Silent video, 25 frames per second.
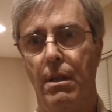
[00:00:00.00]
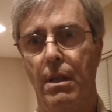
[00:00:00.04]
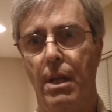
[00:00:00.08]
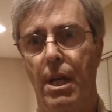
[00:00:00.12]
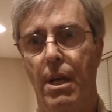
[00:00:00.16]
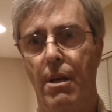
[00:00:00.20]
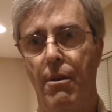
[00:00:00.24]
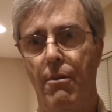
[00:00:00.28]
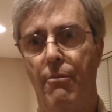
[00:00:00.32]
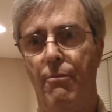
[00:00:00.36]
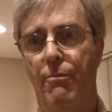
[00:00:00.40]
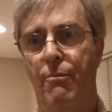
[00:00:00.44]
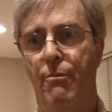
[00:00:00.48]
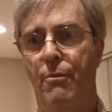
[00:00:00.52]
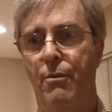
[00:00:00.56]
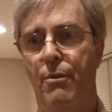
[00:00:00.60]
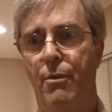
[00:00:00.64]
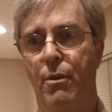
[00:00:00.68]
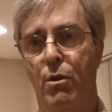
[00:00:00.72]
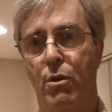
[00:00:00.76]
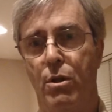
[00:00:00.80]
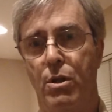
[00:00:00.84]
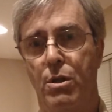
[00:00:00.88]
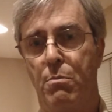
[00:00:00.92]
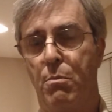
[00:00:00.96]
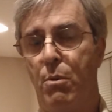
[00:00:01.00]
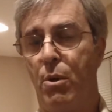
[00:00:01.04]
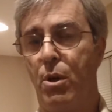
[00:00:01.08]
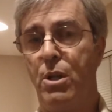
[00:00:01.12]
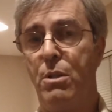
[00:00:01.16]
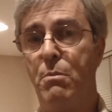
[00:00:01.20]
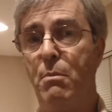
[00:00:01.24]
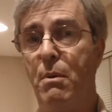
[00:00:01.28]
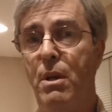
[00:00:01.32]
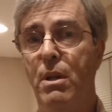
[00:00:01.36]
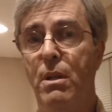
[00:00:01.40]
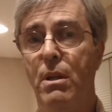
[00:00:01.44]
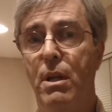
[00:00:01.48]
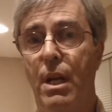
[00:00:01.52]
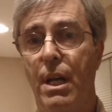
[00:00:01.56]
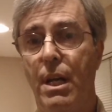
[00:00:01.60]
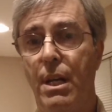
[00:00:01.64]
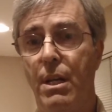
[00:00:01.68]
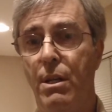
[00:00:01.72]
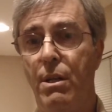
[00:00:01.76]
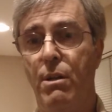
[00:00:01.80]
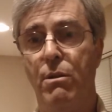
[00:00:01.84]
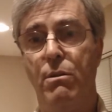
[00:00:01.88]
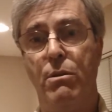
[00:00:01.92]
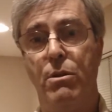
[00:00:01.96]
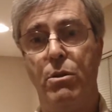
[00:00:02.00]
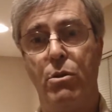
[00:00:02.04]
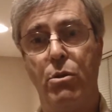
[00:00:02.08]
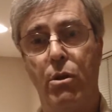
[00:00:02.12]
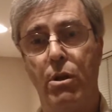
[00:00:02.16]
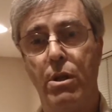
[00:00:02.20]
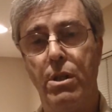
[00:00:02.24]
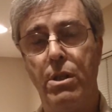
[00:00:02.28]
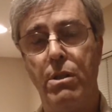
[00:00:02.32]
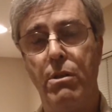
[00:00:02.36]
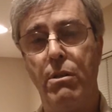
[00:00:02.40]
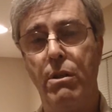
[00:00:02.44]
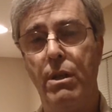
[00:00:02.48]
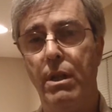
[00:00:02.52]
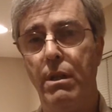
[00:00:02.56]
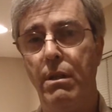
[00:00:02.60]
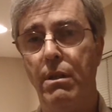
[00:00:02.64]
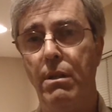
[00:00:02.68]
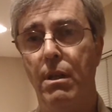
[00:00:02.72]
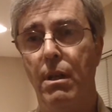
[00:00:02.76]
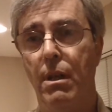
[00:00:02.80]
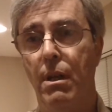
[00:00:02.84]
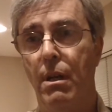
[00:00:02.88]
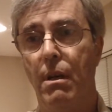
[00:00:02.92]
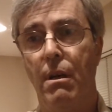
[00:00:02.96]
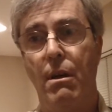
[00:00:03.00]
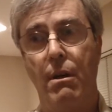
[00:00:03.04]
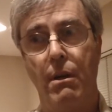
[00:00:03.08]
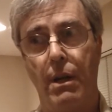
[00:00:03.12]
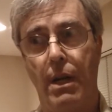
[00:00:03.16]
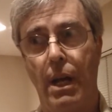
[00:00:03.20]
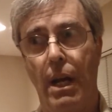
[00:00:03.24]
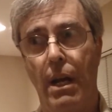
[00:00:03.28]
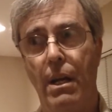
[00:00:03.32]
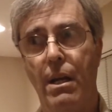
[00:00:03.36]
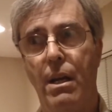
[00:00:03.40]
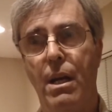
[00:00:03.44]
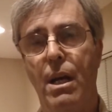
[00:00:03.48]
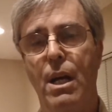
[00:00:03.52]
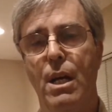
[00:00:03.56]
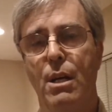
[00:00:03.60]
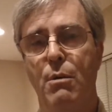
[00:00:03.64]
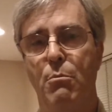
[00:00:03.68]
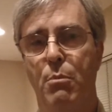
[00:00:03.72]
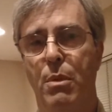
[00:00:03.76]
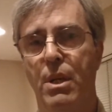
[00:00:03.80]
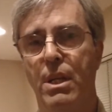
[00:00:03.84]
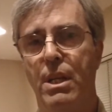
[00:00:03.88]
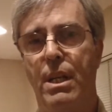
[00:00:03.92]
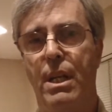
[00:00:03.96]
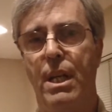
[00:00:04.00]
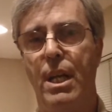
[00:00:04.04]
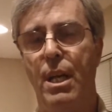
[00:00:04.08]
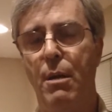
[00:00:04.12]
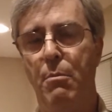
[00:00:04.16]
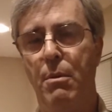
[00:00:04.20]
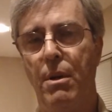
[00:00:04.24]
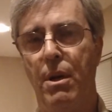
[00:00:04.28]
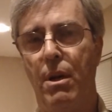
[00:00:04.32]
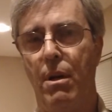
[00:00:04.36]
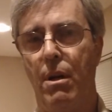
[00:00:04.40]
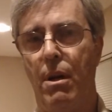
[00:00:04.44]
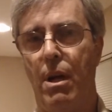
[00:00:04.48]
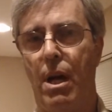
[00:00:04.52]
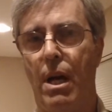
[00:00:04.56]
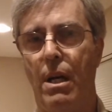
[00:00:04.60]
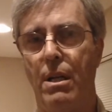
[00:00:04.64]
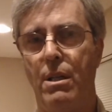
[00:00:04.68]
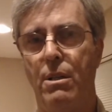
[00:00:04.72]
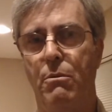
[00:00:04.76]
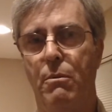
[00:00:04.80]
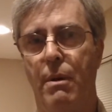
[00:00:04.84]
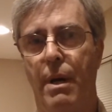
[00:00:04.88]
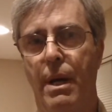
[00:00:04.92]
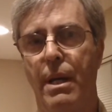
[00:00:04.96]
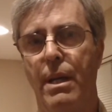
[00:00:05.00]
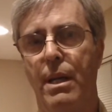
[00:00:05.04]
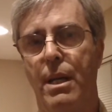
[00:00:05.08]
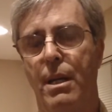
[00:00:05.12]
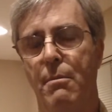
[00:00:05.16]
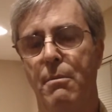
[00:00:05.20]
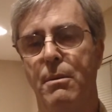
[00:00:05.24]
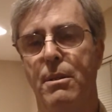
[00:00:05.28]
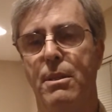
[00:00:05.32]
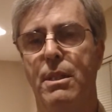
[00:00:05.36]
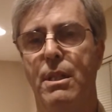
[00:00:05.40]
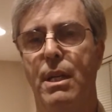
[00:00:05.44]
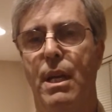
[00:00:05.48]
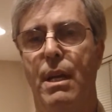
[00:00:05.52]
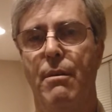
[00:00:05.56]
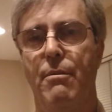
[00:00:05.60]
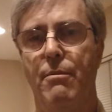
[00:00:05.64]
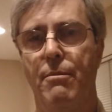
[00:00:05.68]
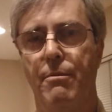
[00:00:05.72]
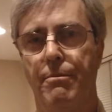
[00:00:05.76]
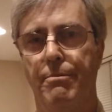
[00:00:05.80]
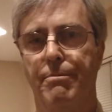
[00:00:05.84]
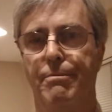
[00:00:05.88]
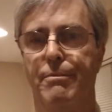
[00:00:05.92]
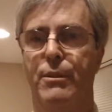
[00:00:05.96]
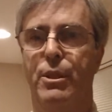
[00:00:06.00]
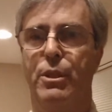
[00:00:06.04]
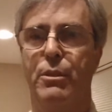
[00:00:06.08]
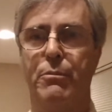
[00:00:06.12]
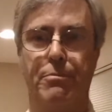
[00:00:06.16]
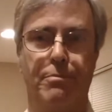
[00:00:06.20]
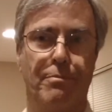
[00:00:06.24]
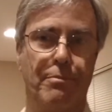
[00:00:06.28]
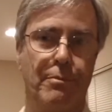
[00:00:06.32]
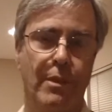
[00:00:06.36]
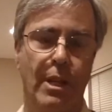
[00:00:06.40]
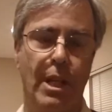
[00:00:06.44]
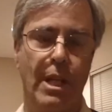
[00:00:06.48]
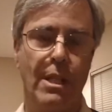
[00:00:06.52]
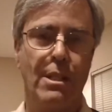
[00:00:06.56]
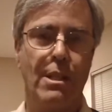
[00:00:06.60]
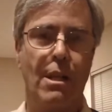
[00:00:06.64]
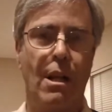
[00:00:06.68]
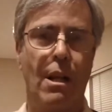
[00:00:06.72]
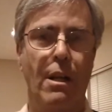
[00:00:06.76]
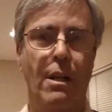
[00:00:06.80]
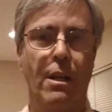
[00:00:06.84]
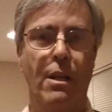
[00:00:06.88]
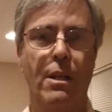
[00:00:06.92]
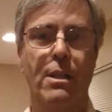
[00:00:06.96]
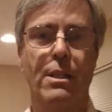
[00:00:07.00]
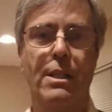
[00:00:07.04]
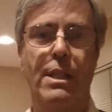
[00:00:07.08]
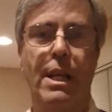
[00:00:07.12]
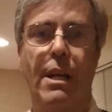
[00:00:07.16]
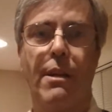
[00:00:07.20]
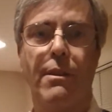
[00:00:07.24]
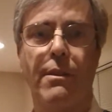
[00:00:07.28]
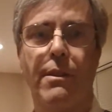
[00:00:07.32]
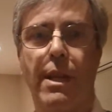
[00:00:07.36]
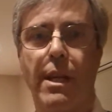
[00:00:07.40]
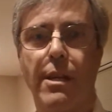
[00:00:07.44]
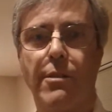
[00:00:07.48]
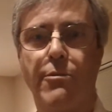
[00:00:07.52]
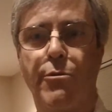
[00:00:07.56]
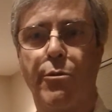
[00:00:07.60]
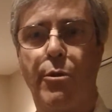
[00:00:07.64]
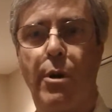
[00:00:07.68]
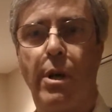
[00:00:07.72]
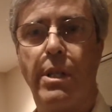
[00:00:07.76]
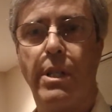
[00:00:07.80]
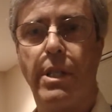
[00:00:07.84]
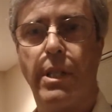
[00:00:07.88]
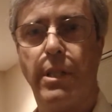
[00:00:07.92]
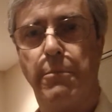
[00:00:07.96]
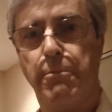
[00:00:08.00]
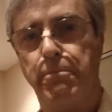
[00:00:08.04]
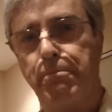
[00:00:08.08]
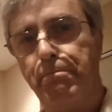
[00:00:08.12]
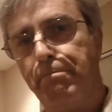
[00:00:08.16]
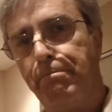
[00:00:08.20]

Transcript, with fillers: If you're a sportsman and you enjoy shooting, get a gun, but keep it locked away and keep it safe. So. That's all I'm going to say. Thanks for watching.